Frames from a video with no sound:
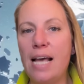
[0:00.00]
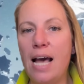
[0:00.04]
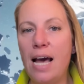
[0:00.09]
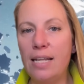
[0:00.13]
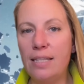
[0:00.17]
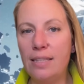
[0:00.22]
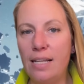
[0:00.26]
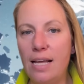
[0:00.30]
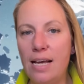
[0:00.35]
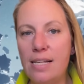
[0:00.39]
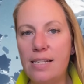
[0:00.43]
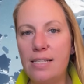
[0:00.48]

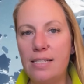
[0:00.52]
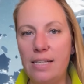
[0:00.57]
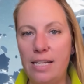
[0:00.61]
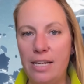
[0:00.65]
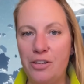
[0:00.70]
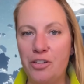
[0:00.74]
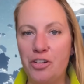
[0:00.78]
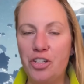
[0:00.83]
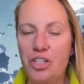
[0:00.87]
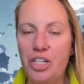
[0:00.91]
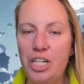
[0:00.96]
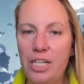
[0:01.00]
Atlas in
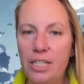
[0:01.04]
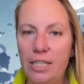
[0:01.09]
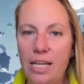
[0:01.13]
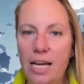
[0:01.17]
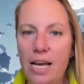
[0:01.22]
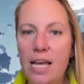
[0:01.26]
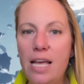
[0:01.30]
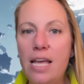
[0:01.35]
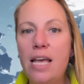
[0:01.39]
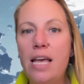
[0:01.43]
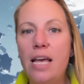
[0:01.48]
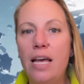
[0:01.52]

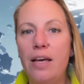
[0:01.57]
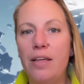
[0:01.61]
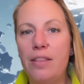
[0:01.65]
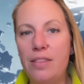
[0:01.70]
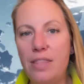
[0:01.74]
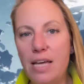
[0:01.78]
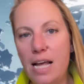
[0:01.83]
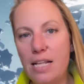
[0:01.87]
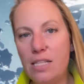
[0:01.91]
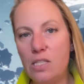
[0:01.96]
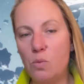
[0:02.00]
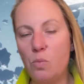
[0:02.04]
Chile.
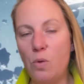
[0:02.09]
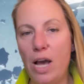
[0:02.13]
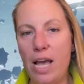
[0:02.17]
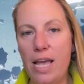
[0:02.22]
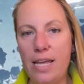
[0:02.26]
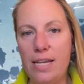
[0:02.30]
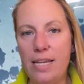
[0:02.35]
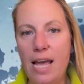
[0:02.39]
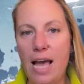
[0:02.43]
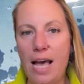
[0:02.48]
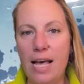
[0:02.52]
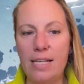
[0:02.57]
That's why
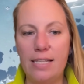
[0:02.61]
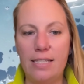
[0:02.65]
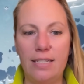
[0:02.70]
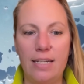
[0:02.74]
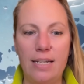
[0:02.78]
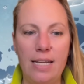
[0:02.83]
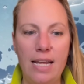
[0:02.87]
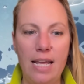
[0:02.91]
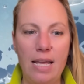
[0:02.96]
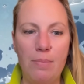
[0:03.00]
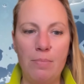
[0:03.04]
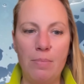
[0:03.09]
it has the
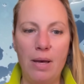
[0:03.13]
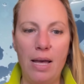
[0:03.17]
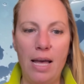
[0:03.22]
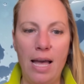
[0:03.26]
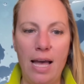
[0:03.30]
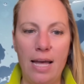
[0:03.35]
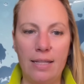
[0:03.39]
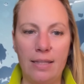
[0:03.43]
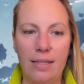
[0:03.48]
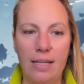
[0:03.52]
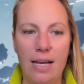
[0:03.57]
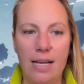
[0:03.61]
name
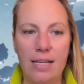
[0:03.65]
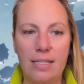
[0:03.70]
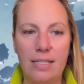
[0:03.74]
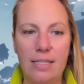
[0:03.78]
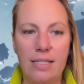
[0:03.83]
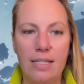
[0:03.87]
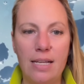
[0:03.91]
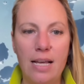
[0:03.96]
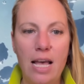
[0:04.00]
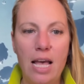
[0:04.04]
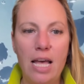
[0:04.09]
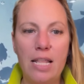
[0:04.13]
Atlas.
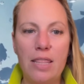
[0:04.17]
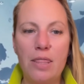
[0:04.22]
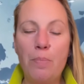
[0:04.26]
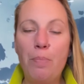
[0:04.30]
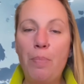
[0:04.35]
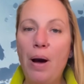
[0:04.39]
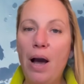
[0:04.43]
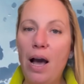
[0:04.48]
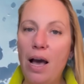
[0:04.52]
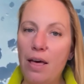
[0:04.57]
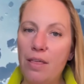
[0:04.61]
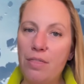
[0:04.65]
The
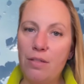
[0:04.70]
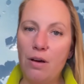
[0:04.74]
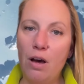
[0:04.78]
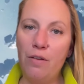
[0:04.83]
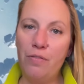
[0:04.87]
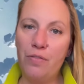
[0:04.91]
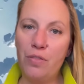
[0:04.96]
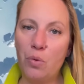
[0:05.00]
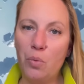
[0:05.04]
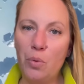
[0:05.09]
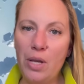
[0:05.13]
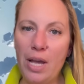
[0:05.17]
path
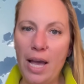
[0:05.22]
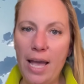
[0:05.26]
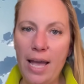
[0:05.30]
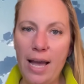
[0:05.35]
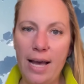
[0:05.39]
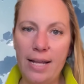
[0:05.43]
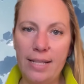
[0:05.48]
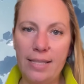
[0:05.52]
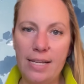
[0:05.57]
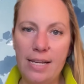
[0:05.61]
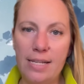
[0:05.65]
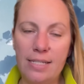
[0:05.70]
of 3i
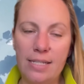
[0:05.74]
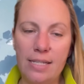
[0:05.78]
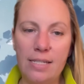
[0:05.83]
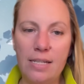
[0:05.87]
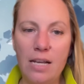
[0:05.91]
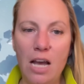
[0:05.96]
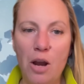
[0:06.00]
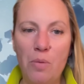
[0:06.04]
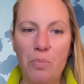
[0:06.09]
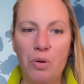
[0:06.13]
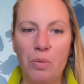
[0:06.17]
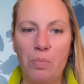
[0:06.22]
Atlas is
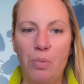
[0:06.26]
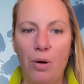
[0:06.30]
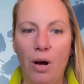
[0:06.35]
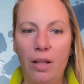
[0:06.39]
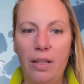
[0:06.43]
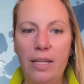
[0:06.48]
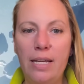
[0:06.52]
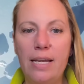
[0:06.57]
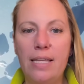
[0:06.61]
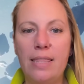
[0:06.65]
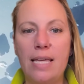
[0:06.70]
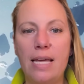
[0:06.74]

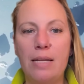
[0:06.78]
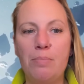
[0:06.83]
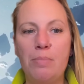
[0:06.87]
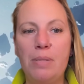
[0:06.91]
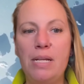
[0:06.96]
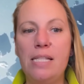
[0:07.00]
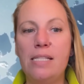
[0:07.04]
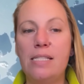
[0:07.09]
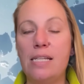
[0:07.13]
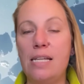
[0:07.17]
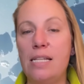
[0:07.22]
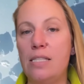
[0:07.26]
hyperbolic. That
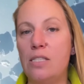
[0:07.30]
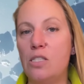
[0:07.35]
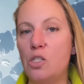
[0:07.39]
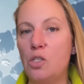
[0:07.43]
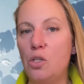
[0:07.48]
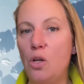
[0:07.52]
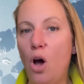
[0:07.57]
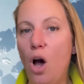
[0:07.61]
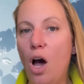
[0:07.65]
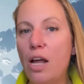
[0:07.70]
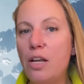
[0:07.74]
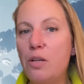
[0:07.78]
means it's
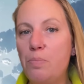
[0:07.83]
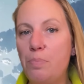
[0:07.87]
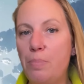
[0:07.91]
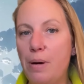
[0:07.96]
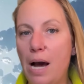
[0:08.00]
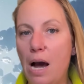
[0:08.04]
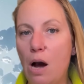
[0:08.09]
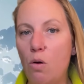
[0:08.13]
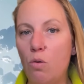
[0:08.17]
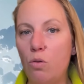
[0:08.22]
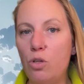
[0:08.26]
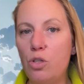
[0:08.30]
not
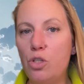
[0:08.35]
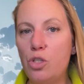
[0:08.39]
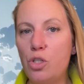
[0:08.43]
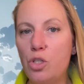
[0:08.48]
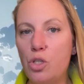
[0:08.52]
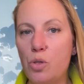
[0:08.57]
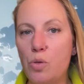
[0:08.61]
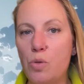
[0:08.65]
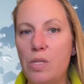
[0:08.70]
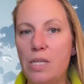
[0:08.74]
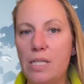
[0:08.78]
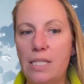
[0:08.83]
bound
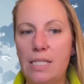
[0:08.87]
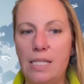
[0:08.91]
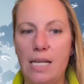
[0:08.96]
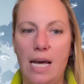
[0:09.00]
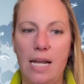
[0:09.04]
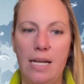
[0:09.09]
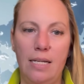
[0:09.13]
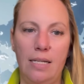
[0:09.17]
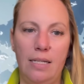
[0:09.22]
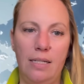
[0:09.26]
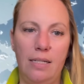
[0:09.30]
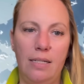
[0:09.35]
to the sun.